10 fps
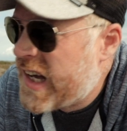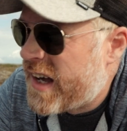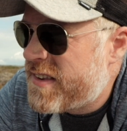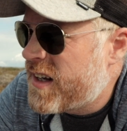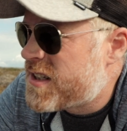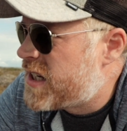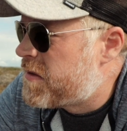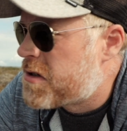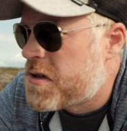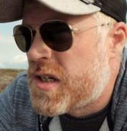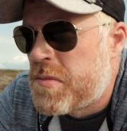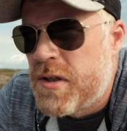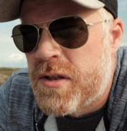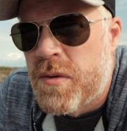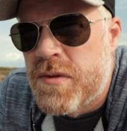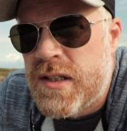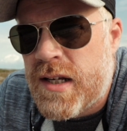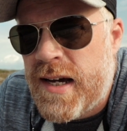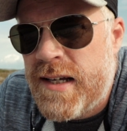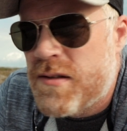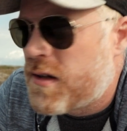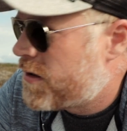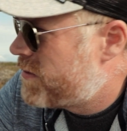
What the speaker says: I think it's even so simple you don't need a guide on it.